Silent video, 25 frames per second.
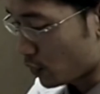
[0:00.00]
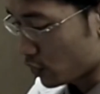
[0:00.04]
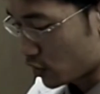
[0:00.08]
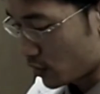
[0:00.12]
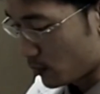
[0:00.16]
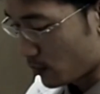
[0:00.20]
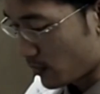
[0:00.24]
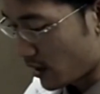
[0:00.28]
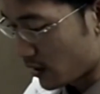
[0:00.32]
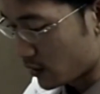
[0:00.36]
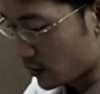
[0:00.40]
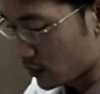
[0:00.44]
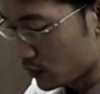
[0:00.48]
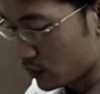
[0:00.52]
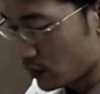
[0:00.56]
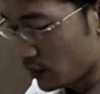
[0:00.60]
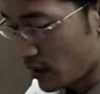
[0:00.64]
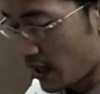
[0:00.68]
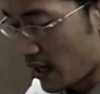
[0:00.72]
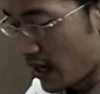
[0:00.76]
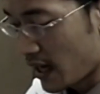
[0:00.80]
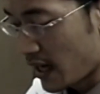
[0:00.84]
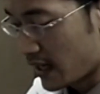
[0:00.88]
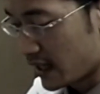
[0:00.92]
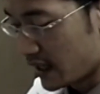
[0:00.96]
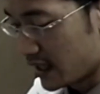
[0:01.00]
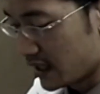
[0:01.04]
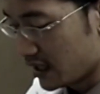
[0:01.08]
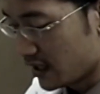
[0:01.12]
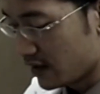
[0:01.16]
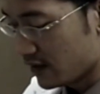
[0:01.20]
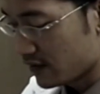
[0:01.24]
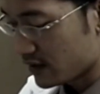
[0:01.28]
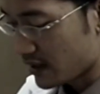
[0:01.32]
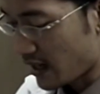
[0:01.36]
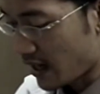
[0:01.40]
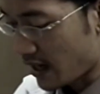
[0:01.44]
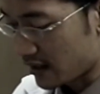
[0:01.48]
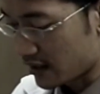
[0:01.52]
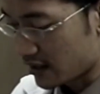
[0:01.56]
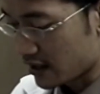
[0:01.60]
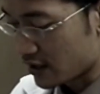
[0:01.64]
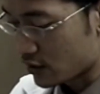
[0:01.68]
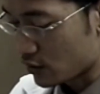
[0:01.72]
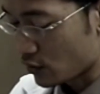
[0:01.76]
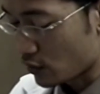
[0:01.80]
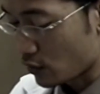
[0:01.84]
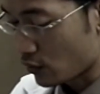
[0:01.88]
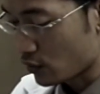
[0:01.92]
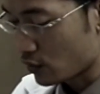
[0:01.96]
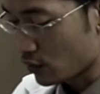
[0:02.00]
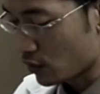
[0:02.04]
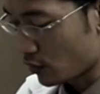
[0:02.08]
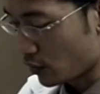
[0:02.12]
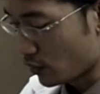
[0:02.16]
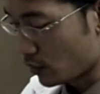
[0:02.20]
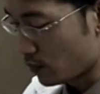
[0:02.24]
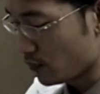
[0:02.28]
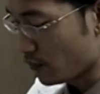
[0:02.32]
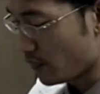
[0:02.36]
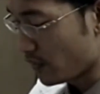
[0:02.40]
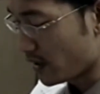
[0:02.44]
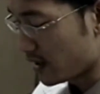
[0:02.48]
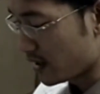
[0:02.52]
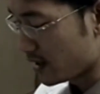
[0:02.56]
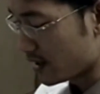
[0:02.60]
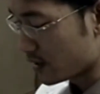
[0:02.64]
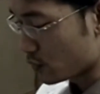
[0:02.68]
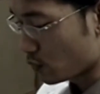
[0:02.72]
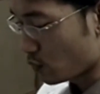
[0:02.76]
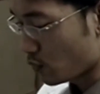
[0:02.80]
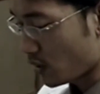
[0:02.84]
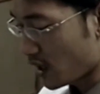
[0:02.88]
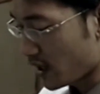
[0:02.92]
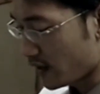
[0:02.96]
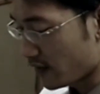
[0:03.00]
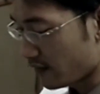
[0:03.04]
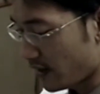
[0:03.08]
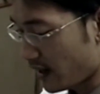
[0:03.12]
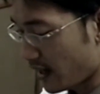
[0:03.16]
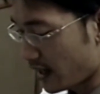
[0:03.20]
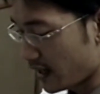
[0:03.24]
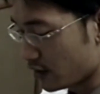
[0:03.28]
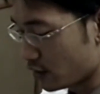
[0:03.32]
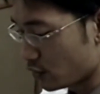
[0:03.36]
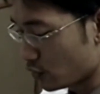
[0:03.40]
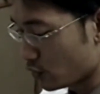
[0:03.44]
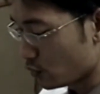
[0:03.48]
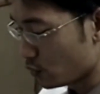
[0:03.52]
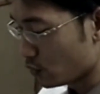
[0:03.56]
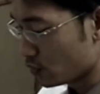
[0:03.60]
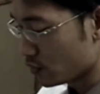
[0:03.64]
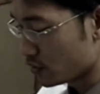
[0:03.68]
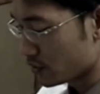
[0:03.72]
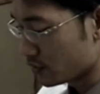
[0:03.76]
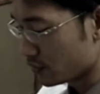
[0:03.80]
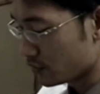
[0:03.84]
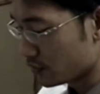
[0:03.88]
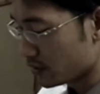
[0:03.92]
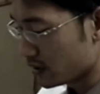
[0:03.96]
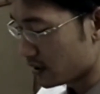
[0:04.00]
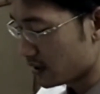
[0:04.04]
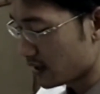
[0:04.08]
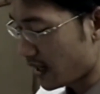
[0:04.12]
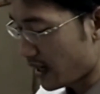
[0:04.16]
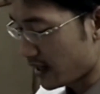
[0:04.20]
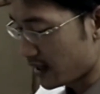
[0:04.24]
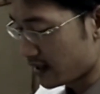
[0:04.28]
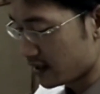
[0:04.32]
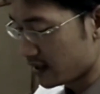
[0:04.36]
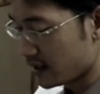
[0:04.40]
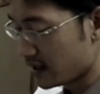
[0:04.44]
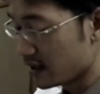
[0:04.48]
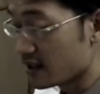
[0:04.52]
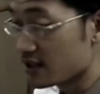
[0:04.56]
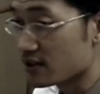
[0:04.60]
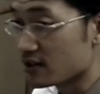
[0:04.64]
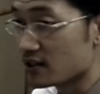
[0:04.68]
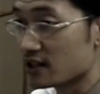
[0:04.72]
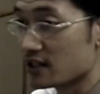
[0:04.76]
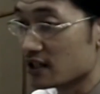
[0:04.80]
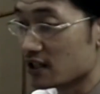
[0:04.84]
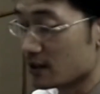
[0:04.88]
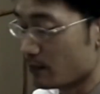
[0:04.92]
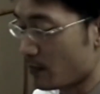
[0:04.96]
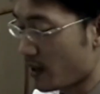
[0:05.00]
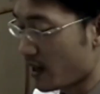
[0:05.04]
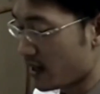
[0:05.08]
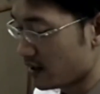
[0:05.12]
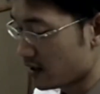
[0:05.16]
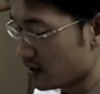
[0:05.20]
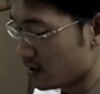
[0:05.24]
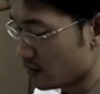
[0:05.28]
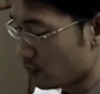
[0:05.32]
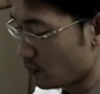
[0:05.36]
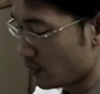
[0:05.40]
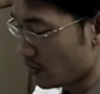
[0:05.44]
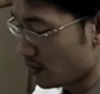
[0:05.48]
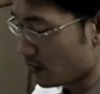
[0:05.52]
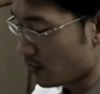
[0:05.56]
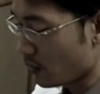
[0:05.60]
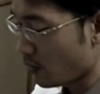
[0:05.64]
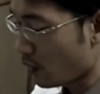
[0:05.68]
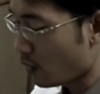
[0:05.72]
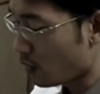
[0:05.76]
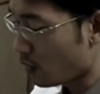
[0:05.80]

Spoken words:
Baru. He lives at his own home with his wife and 2 children, and he is independent with all